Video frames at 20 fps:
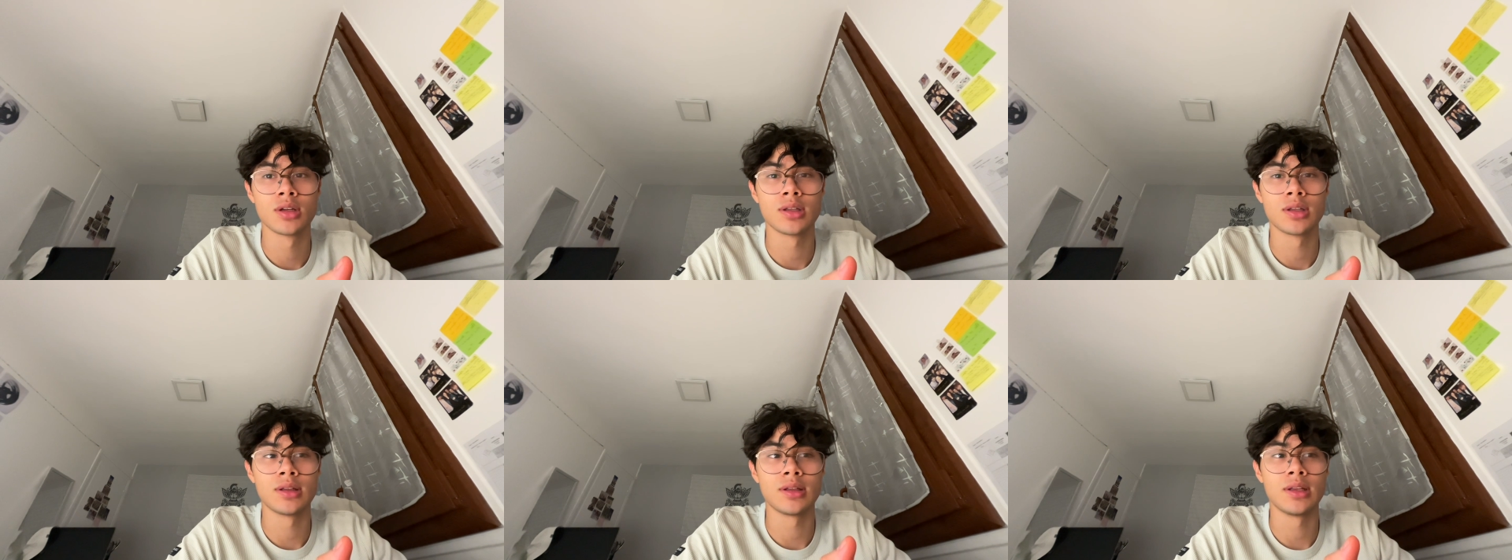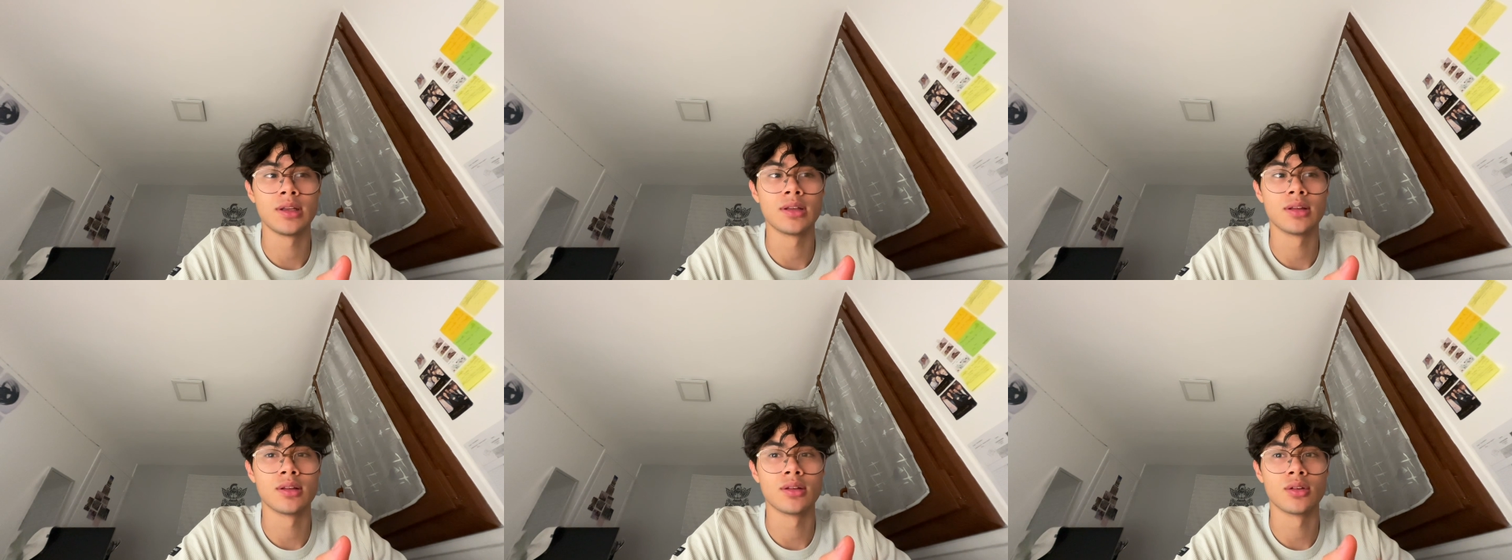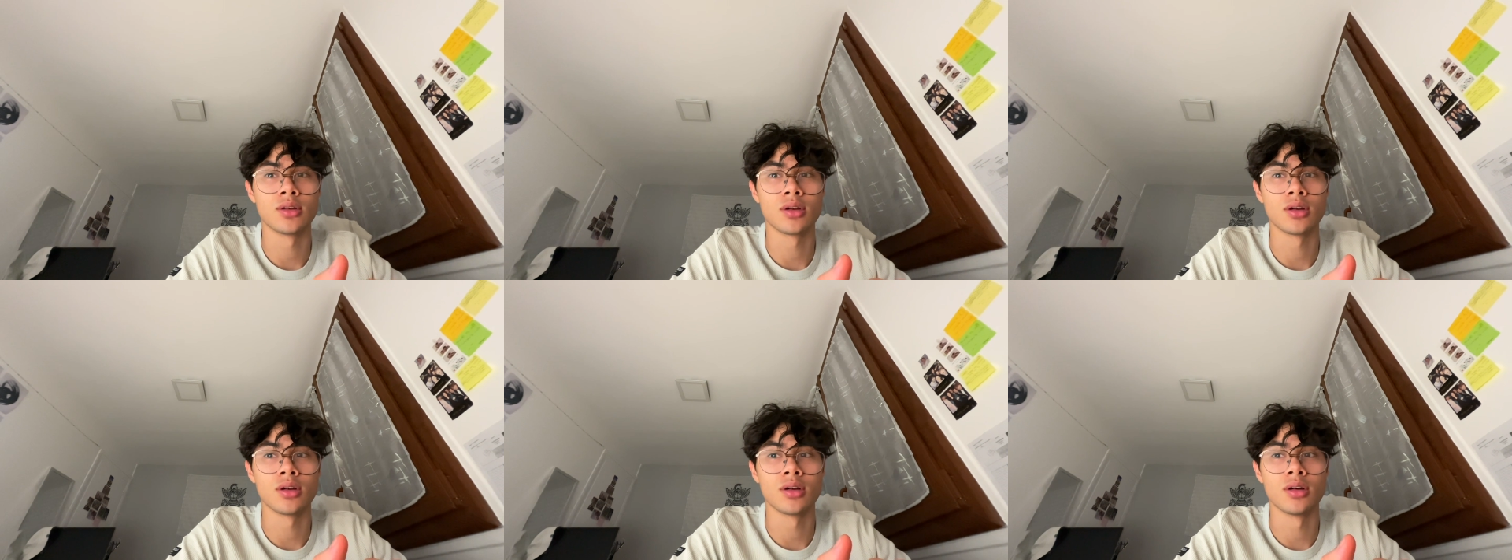then
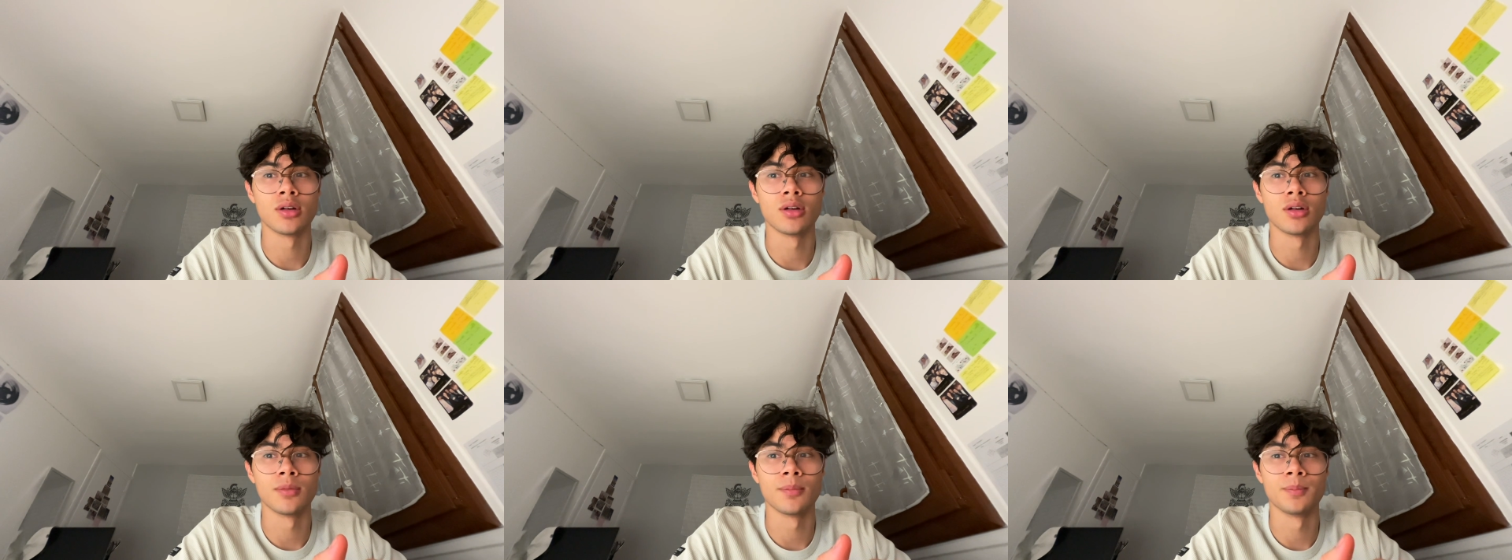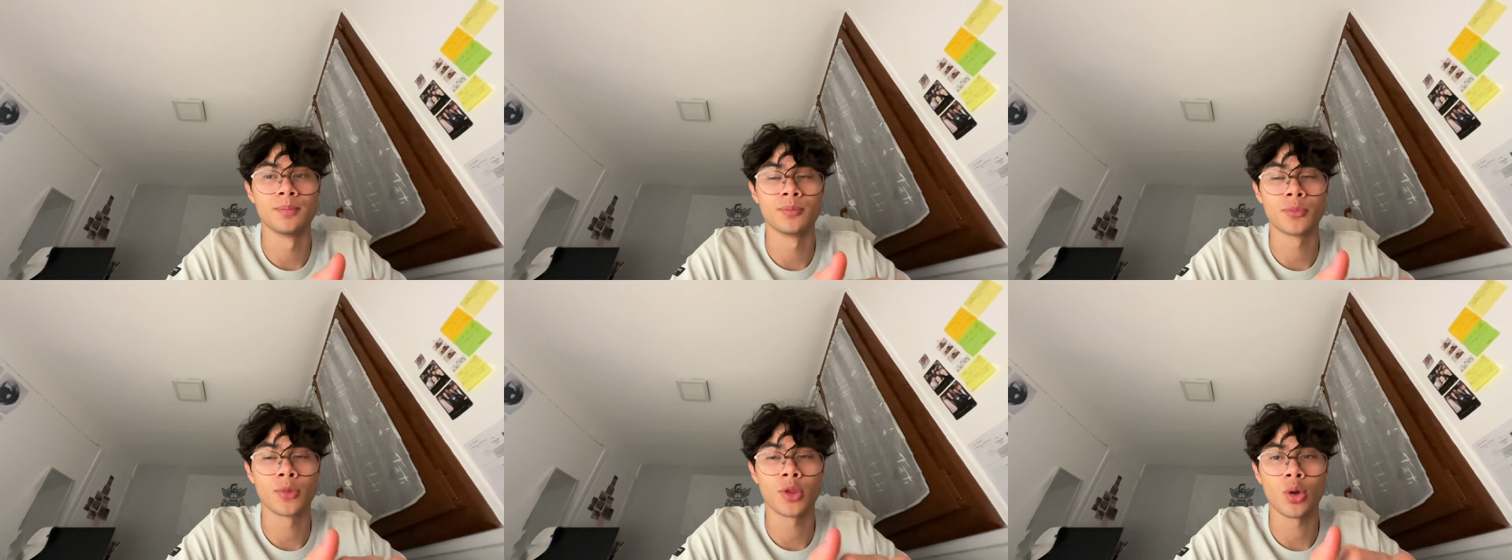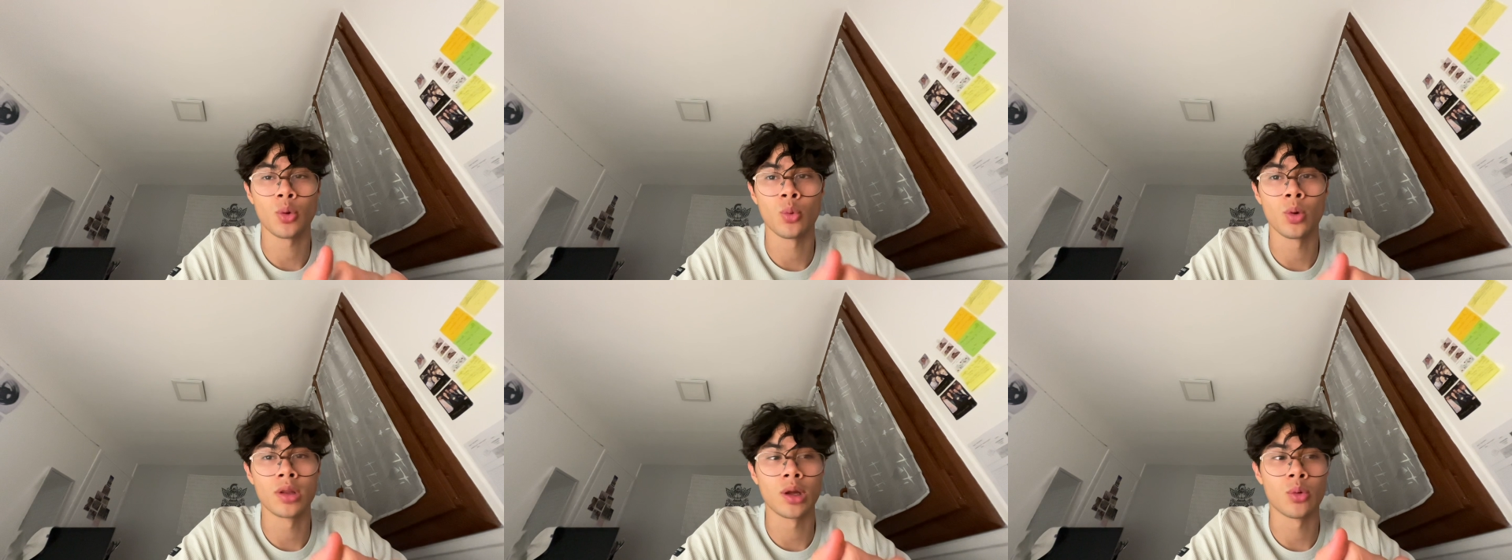um,
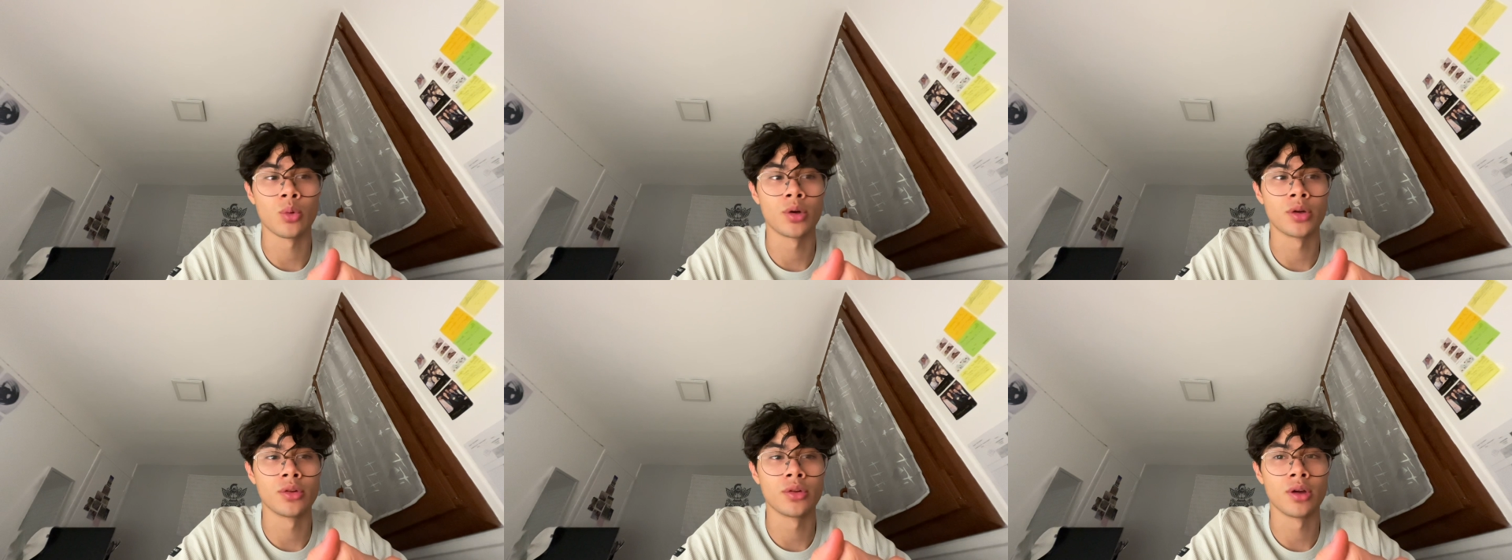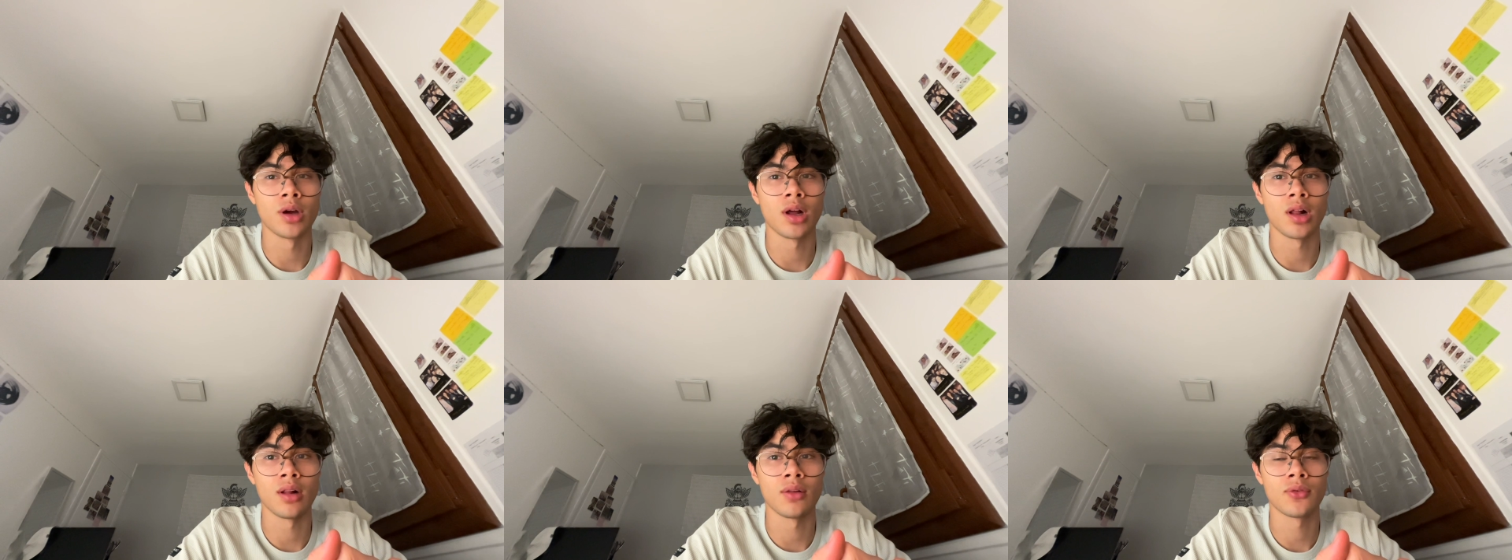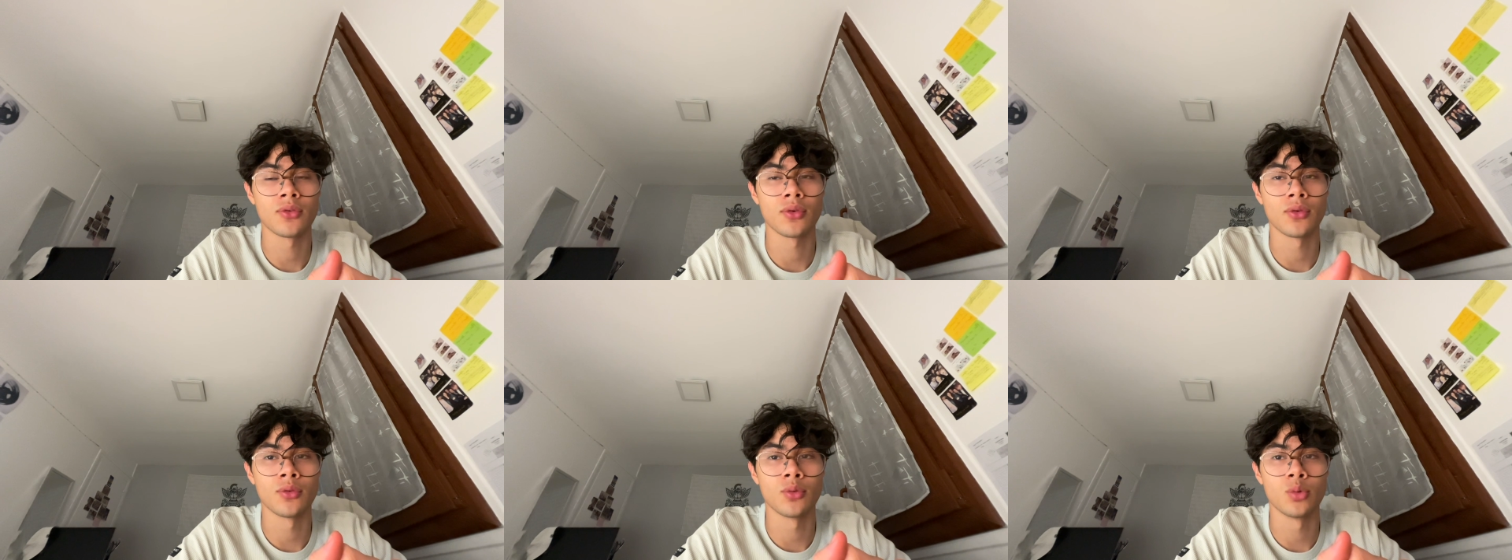one hour and a
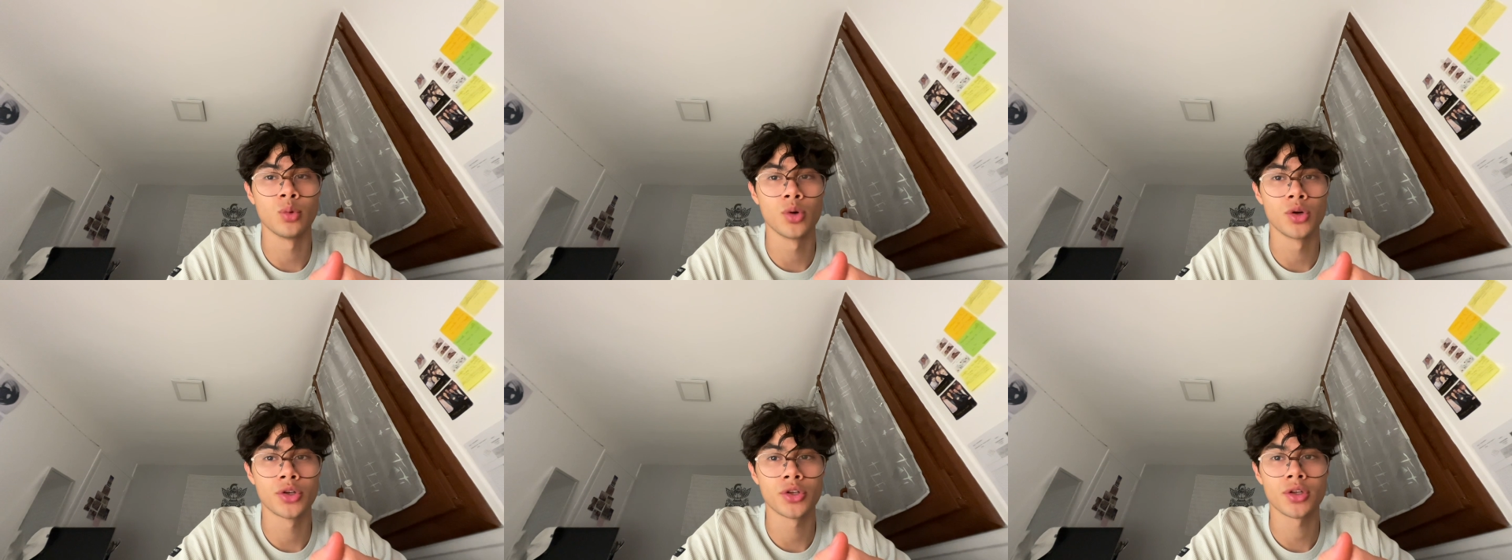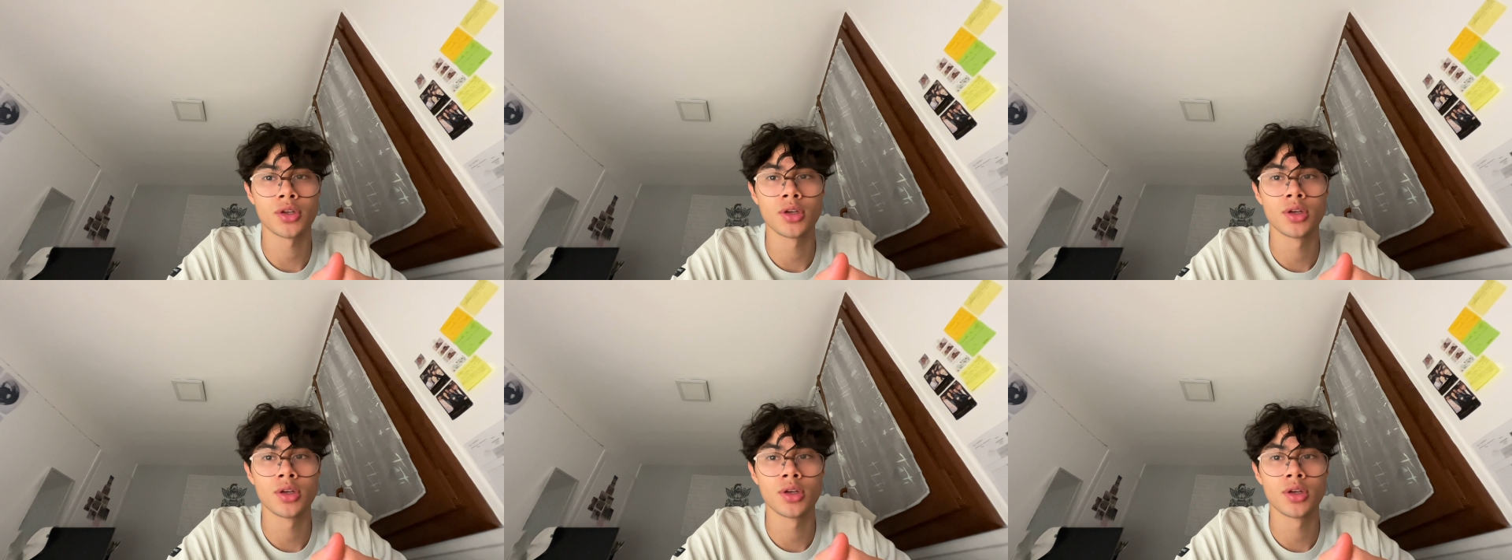half of work,